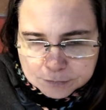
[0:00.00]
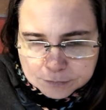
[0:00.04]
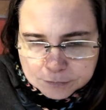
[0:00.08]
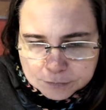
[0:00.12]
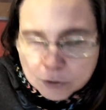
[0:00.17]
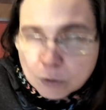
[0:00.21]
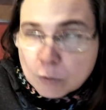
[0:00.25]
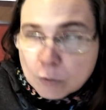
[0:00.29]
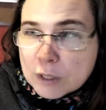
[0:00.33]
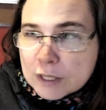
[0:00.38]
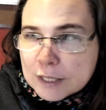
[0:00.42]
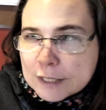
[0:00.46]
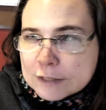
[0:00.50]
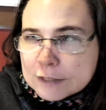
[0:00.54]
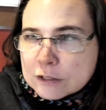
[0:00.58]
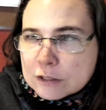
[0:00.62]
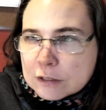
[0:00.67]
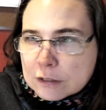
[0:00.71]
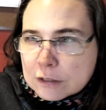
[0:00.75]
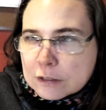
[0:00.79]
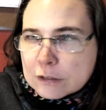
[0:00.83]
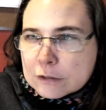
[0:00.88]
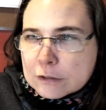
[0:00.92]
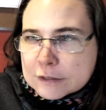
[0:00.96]
who
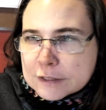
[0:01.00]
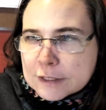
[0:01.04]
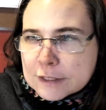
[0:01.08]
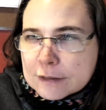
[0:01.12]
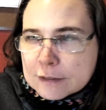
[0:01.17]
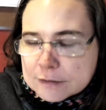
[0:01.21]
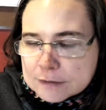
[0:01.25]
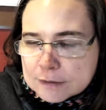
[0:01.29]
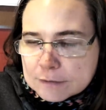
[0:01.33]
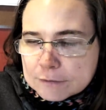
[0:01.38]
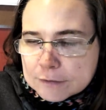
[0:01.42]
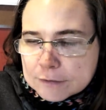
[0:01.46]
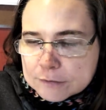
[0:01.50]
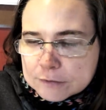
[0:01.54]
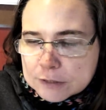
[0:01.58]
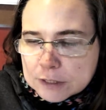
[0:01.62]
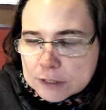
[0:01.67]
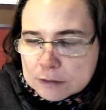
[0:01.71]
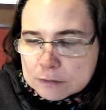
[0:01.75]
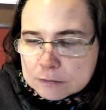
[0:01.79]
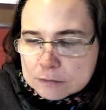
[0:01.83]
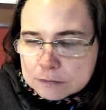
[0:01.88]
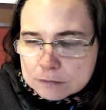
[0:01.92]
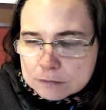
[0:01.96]
allegedly looks like this at 15.